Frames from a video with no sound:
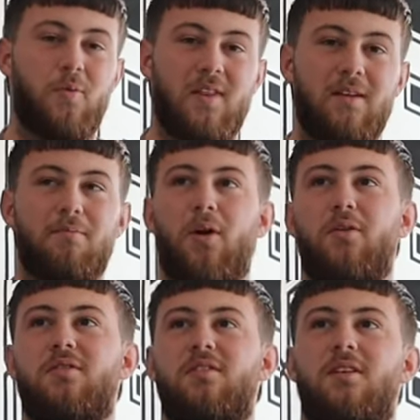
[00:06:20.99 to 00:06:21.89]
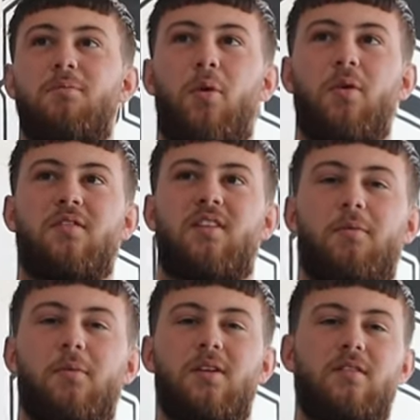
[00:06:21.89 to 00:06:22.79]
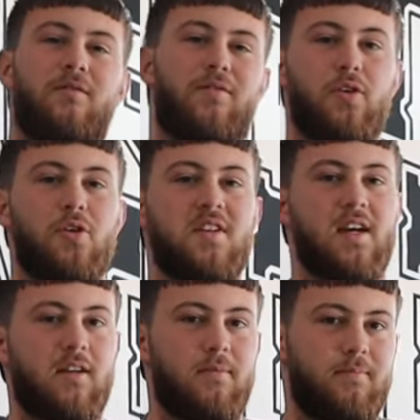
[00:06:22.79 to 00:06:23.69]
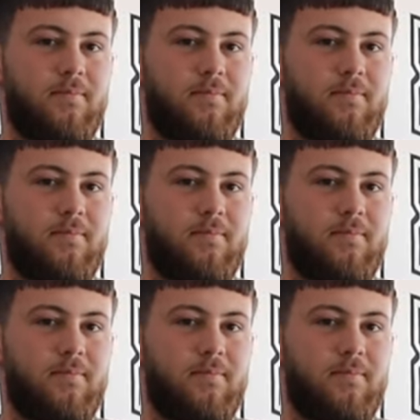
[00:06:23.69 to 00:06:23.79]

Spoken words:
the most important supplement for you to take.